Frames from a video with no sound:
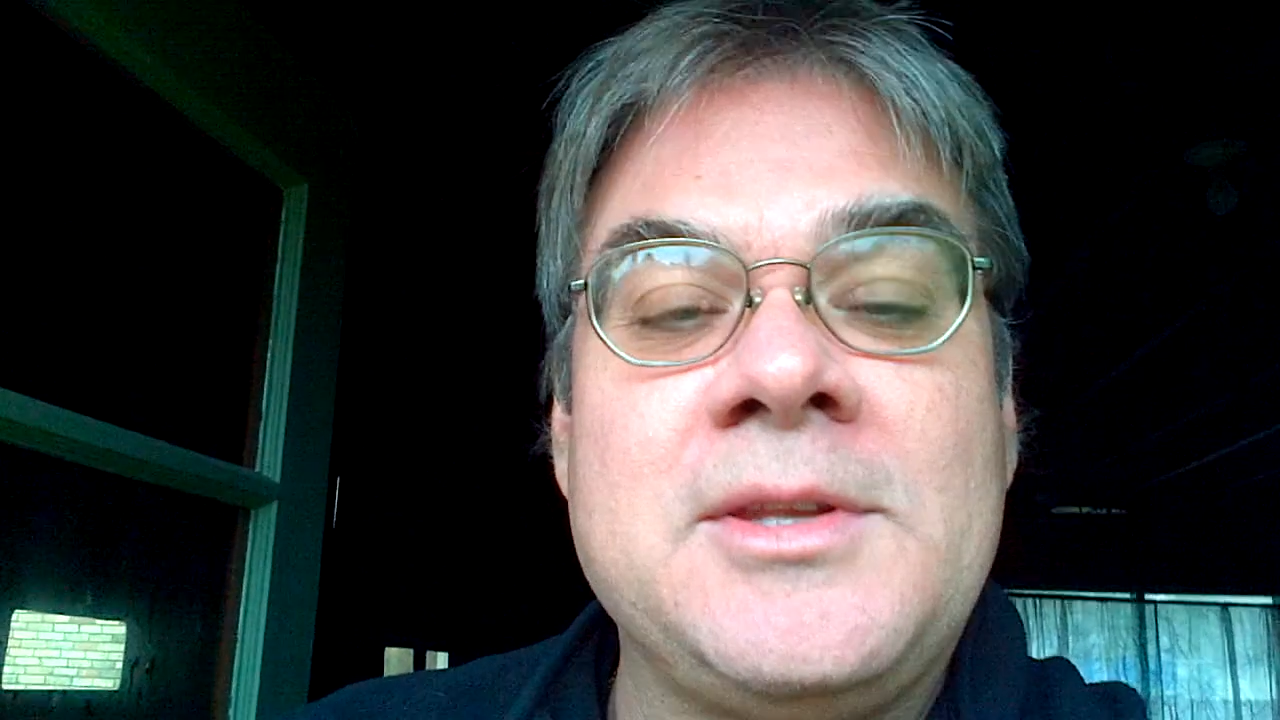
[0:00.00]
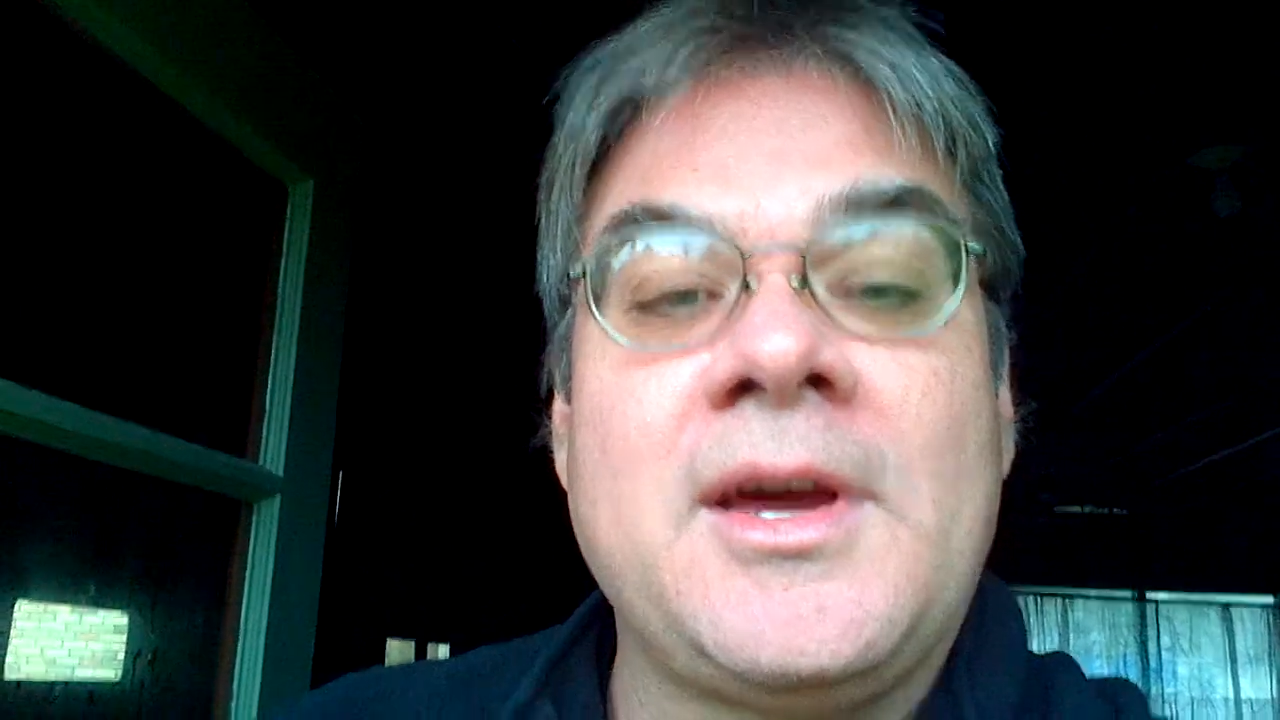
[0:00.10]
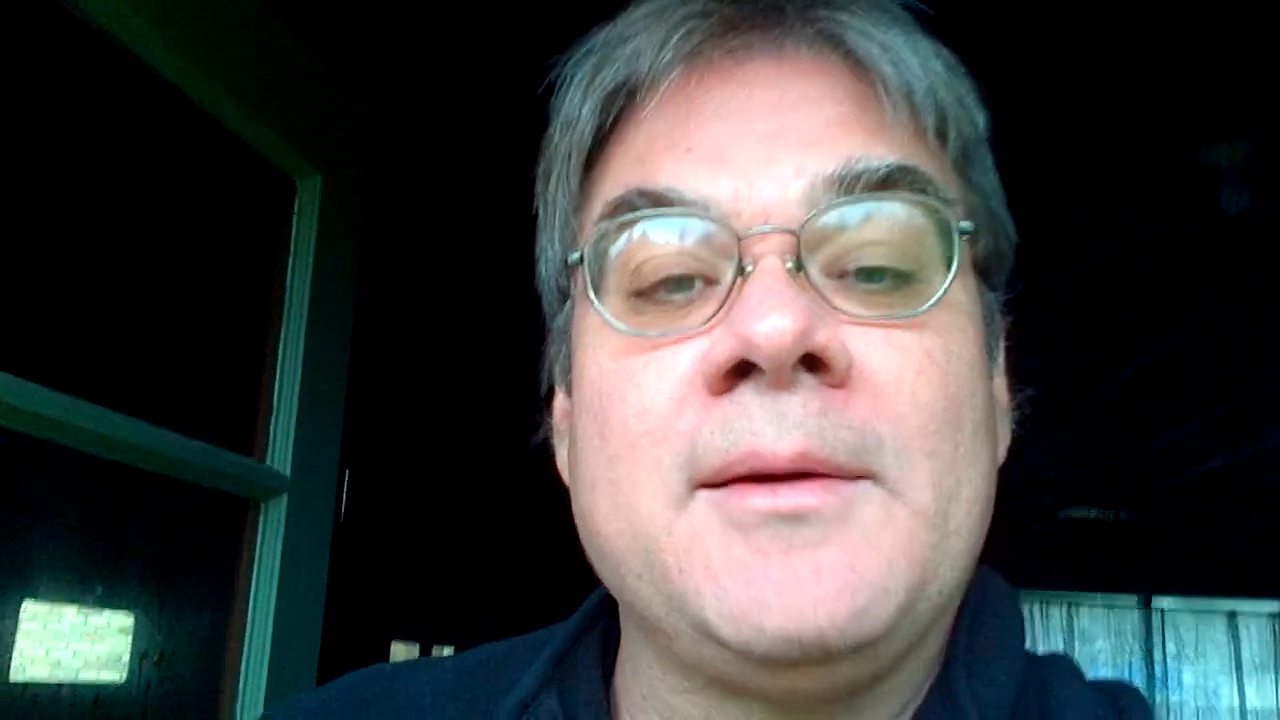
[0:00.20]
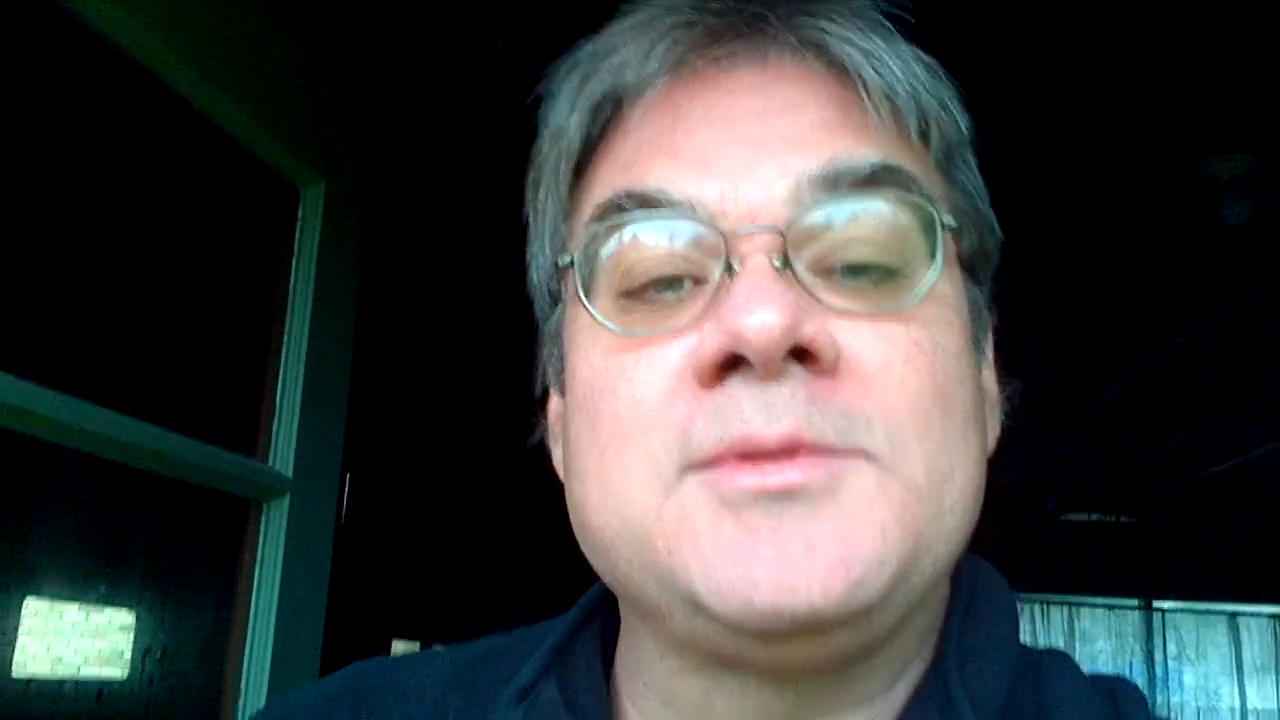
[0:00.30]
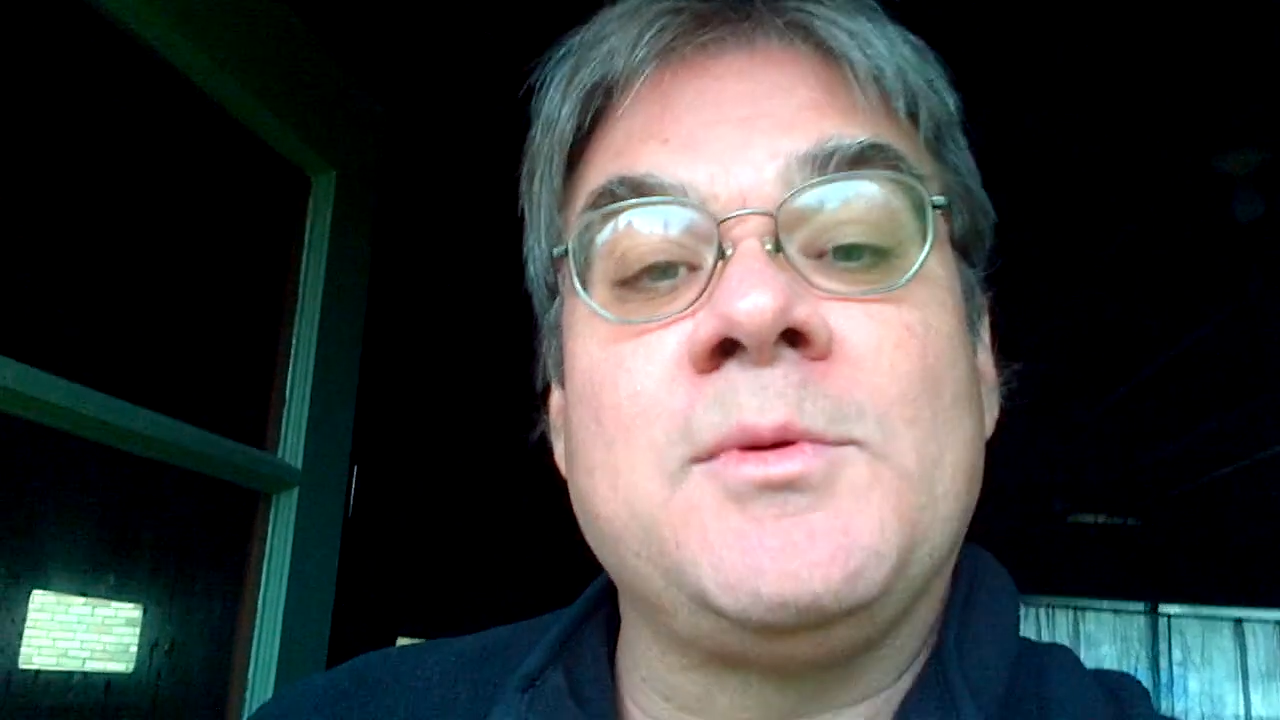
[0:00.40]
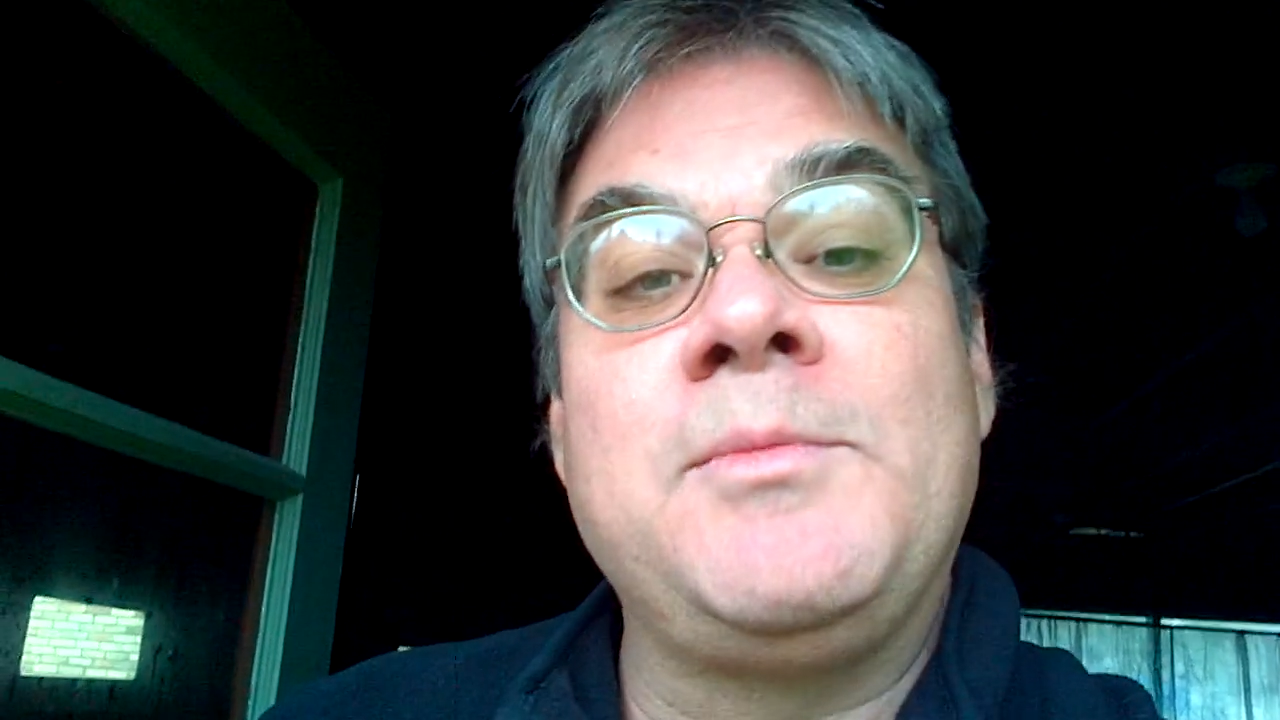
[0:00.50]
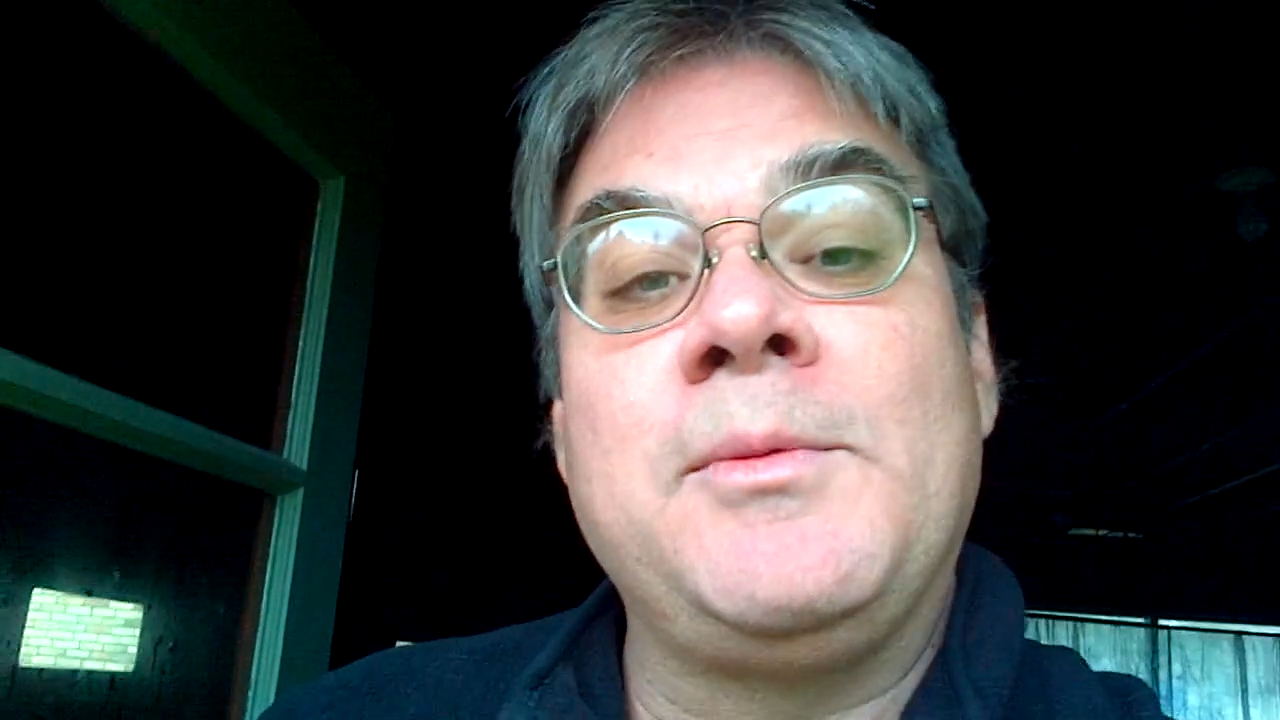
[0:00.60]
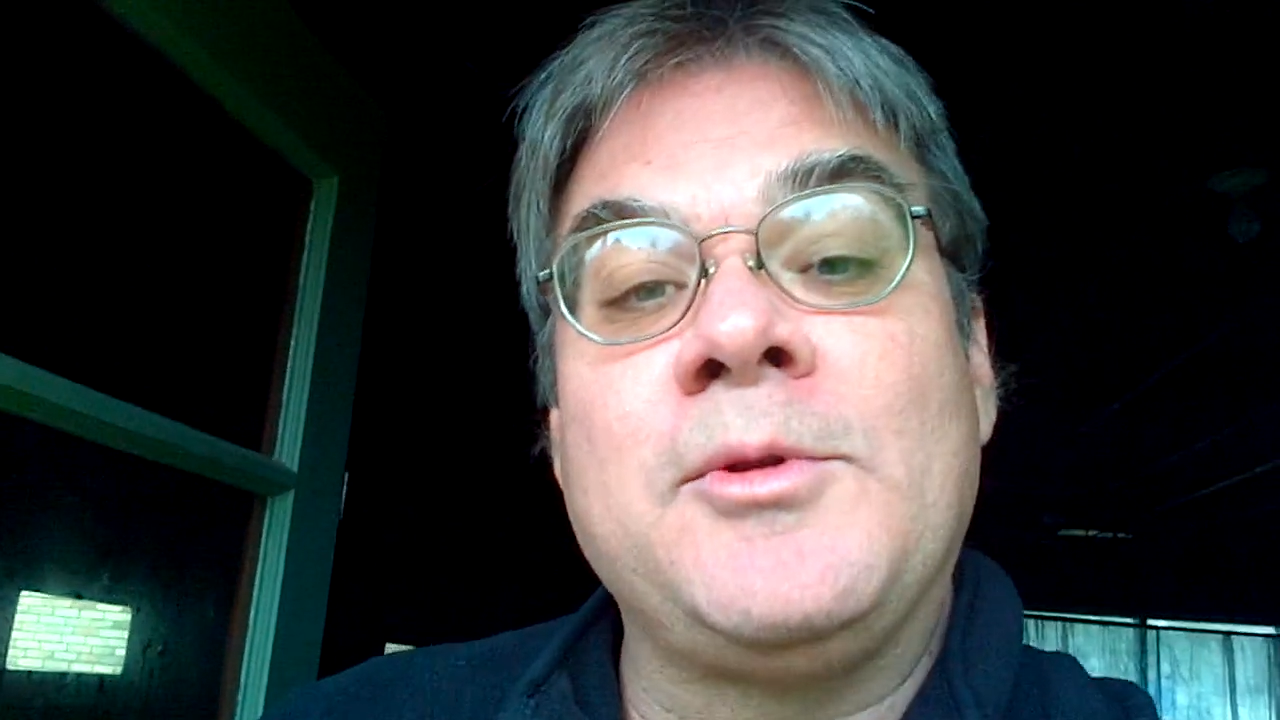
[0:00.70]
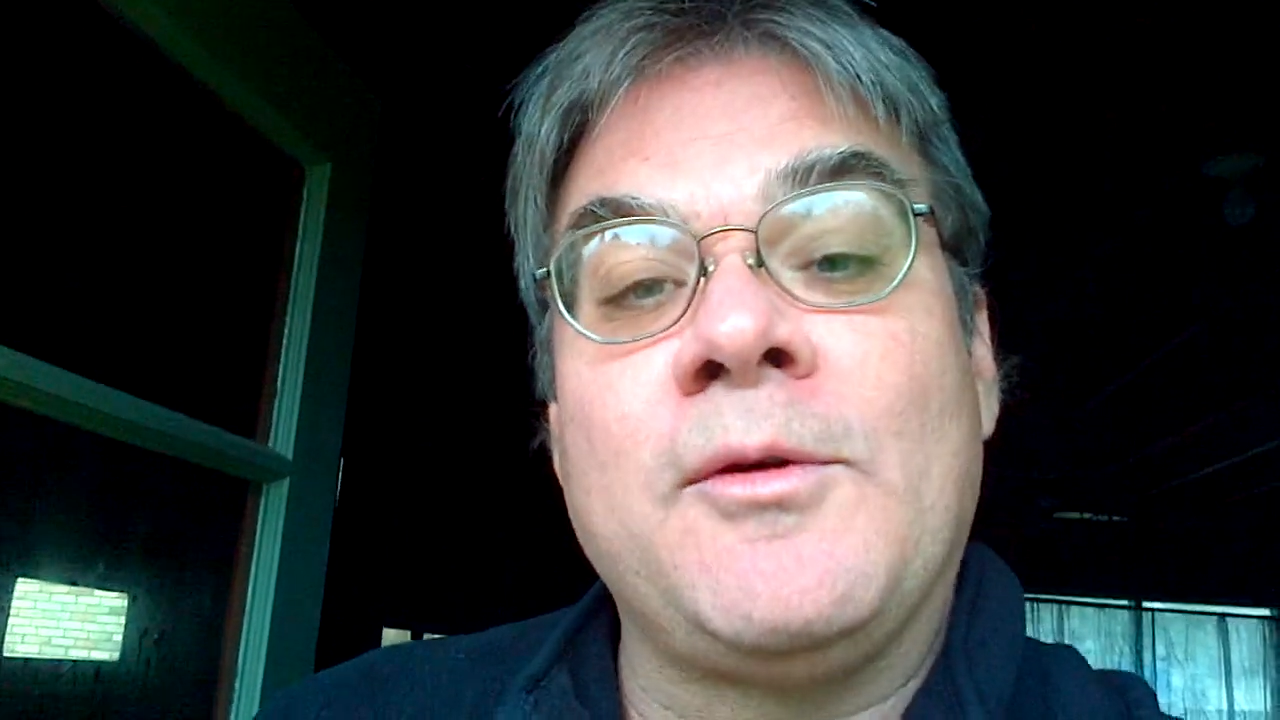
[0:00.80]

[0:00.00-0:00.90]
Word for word: times when people